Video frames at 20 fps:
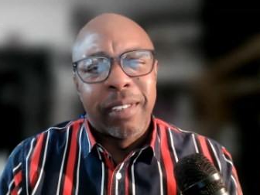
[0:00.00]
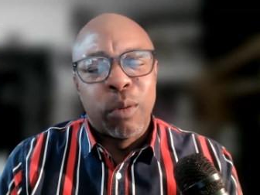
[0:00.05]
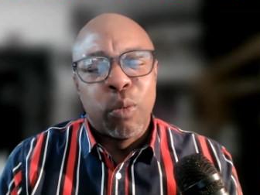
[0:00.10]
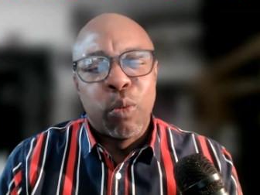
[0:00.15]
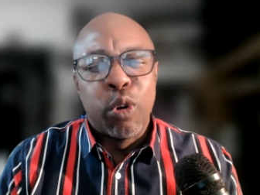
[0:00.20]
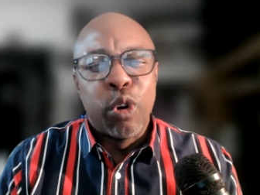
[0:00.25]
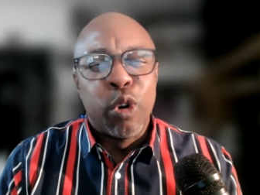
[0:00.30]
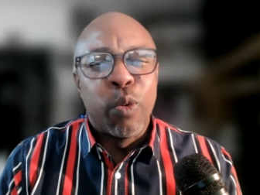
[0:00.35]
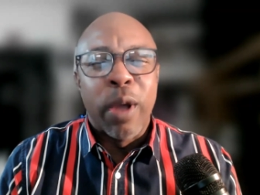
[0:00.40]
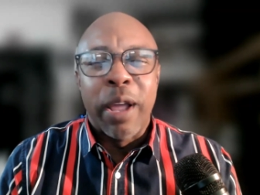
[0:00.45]

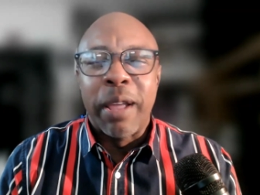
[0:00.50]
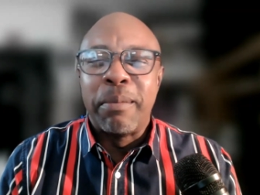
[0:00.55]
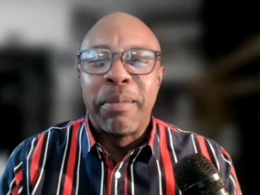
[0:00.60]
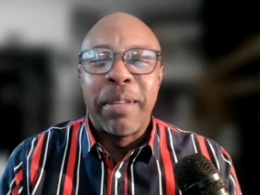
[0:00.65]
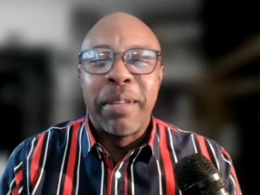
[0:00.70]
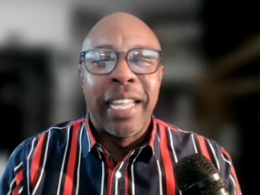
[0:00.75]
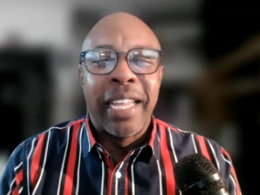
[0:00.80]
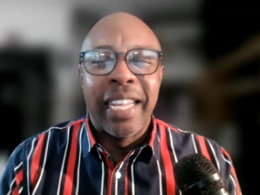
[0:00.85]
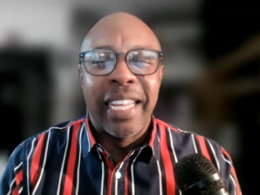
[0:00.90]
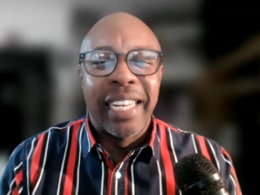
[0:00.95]
What do I
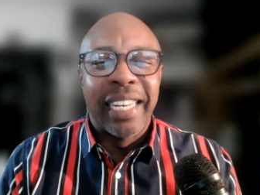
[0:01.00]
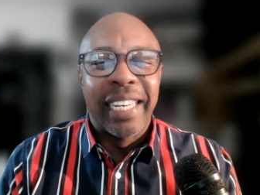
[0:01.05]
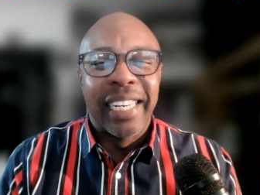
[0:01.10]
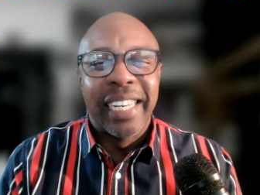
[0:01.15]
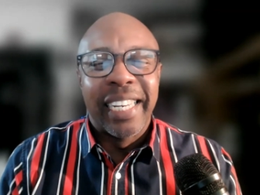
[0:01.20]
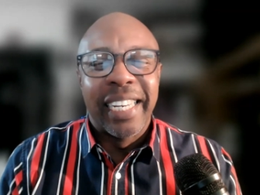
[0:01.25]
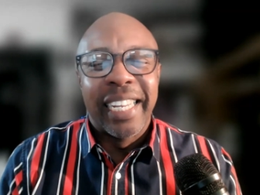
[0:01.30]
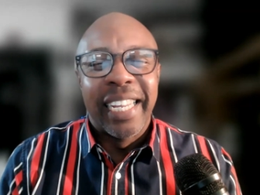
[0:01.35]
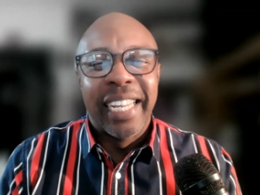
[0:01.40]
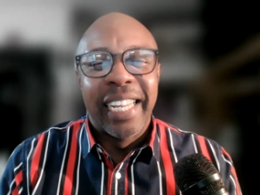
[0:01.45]
mean?
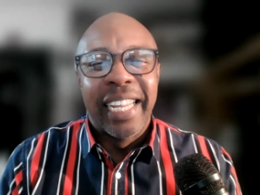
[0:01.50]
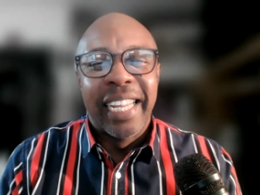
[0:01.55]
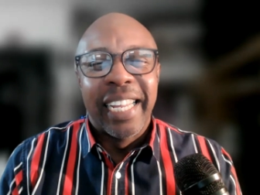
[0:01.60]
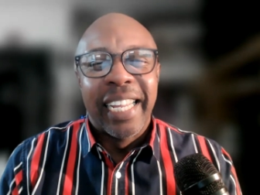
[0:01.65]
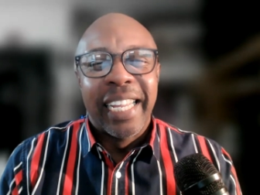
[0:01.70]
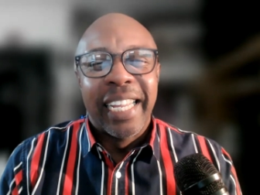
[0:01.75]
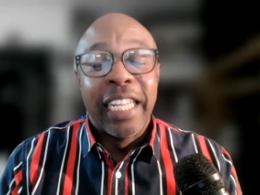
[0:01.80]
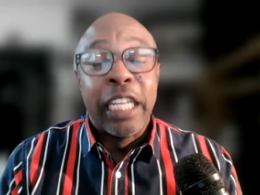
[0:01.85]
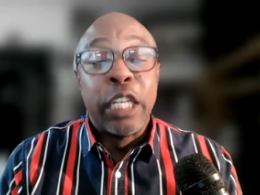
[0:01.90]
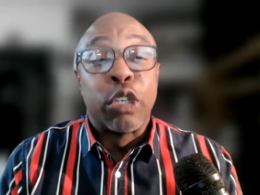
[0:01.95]

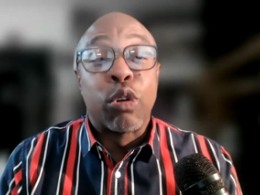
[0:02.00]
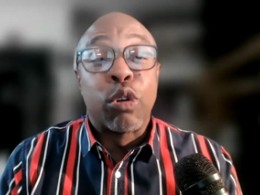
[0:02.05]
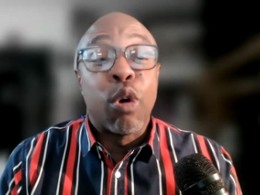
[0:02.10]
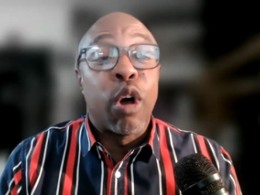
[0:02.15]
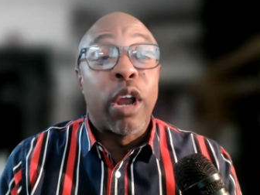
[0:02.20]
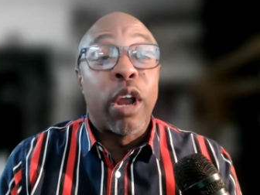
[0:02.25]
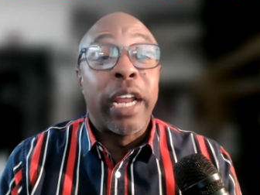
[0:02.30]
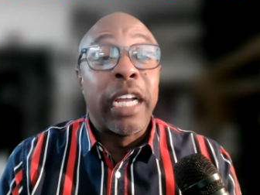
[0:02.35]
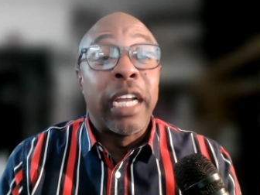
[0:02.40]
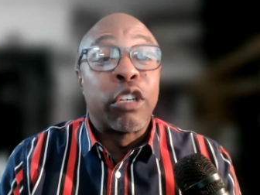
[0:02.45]
He's
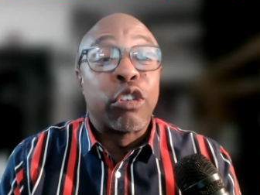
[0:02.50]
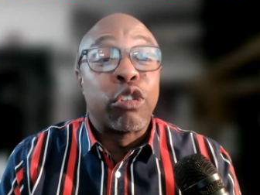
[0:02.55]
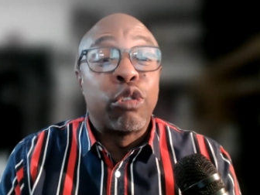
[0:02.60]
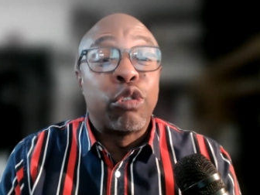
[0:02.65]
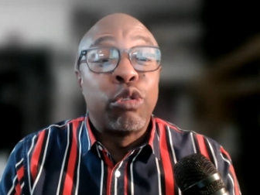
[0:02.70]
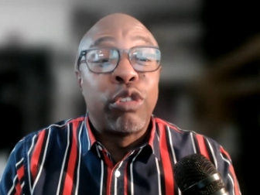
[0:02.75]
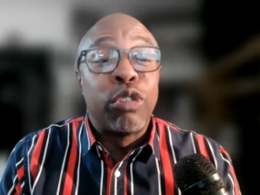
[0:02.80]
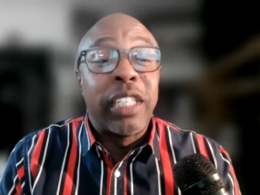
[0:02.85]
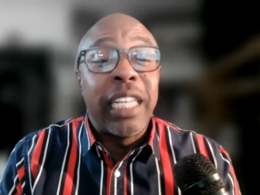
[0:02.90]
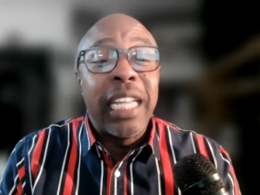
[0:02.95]
calling us
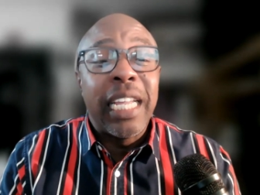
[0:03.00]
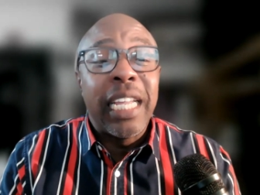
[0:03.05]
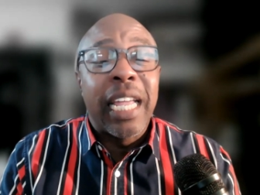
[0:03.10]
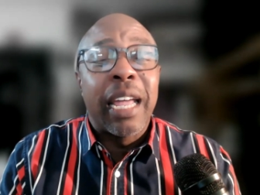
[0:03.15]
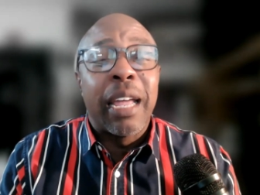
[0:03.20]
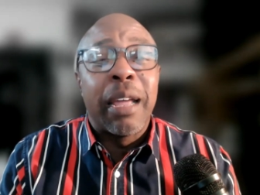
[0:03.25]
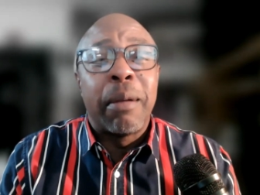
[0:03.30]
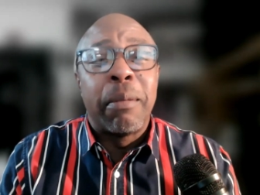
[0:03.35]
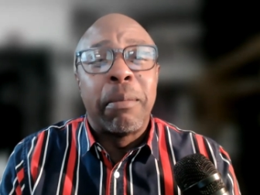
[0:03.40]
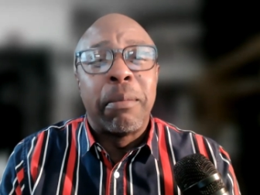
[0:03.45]
to seek
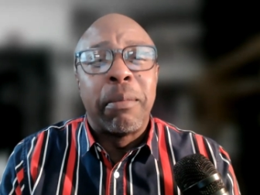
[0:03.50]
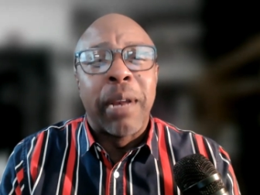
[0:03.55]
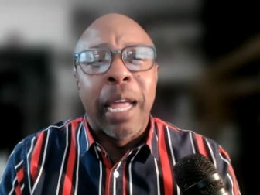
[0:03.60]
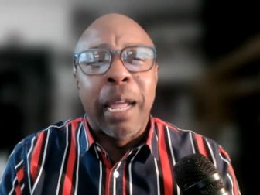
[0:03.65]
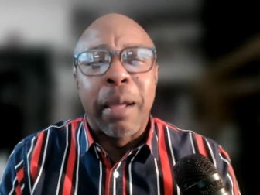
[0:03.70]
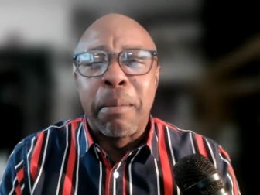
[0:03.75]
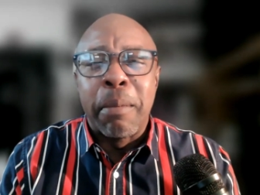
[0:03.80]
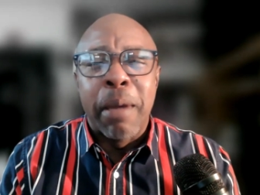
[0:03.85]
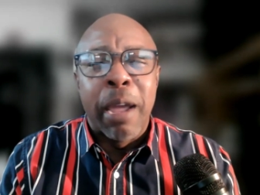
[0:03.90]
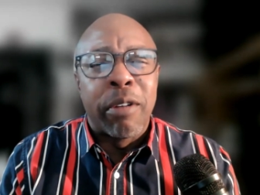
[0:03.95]
him
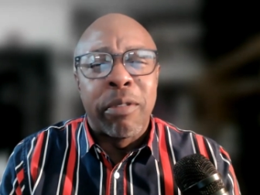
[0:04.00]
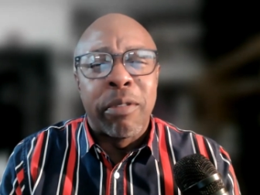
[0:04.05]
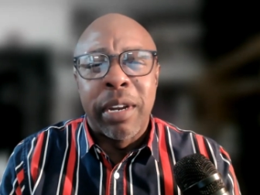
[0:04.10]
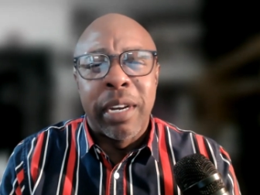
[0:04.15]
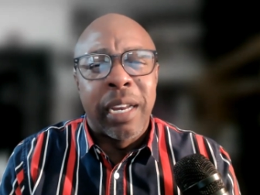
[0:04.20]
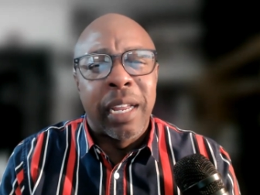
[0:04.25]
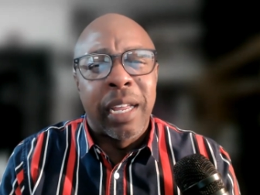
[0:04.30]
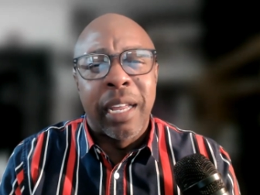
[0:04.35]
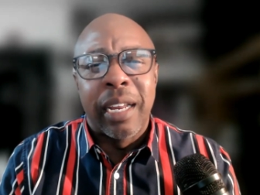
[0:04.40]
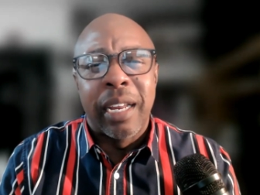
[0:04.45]
like Mary
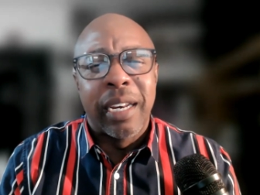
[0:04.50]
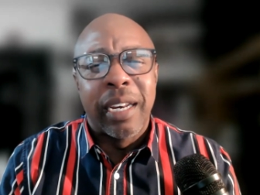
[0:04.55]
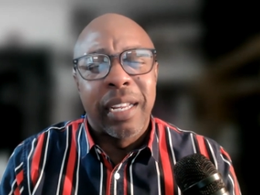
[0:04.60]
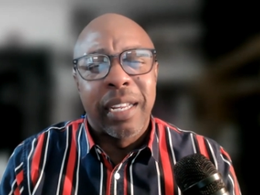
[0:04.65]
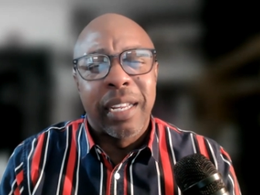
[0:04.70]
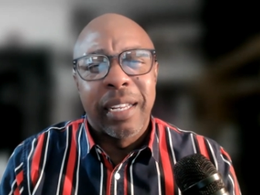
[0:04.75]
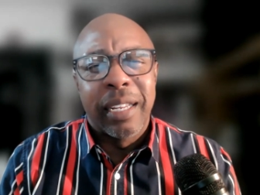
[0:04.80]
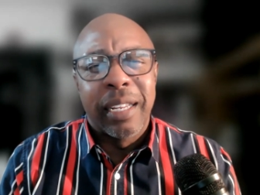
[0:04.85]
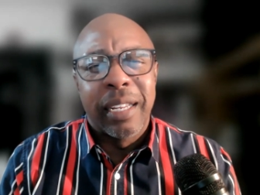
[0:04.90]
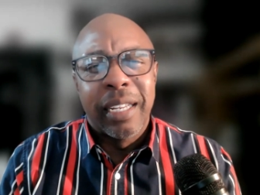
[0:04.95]
did.
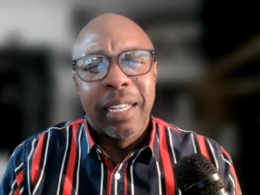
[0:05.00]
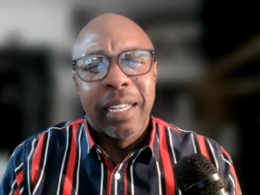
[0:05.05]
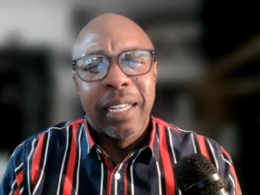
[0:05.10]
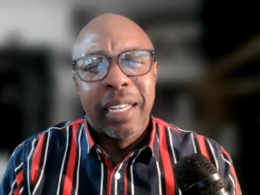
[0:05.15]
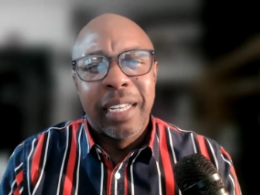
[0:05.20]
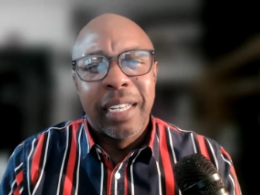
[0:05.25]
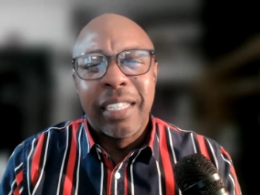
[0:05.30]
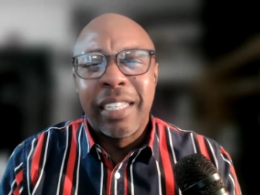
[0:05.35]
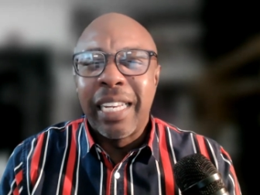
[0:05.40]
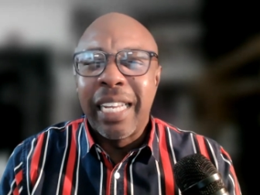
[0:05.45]

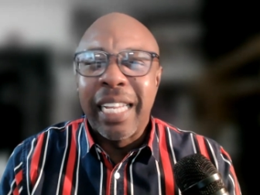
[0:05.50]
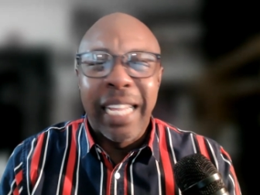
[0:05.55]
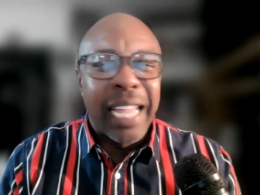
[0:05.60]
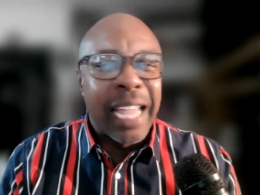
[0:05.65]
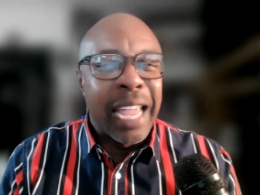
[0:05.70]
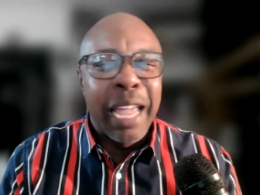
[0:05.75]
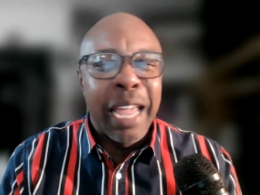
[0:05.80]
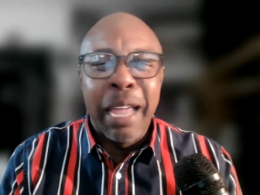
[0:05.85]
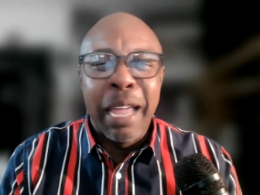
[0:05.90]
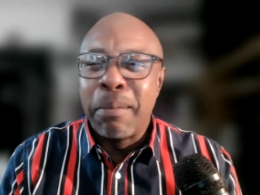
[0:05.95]
She
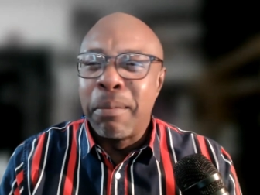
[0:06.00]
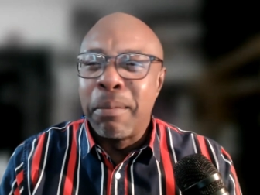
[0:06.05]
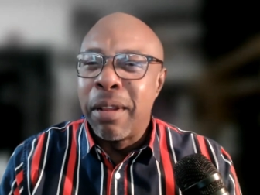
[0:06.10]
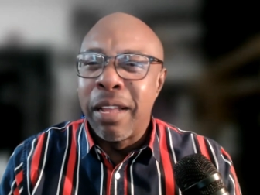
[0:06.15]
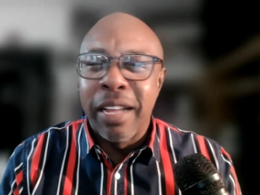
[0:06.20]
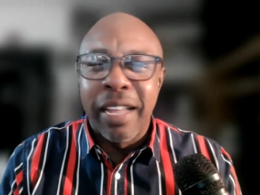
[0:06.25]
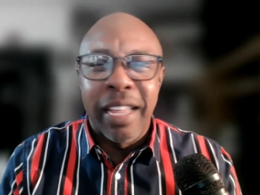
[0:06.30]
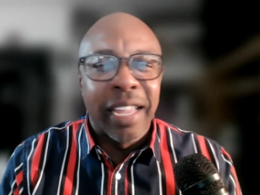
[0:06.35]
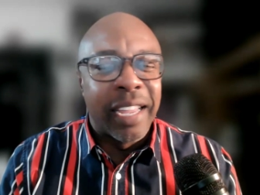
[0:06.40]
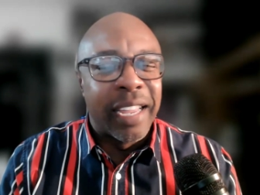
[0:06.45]
came
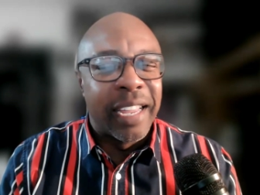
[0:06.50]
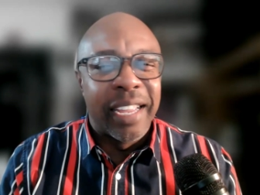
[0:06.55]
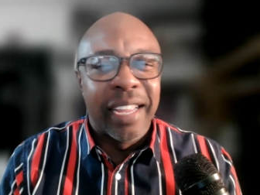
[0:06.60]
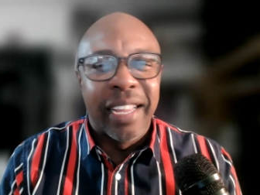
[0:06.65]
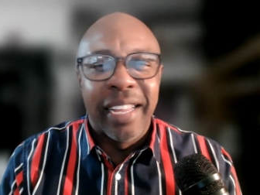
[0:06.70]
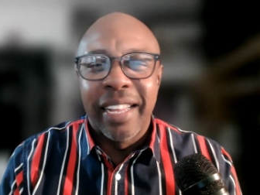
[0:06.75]
looking.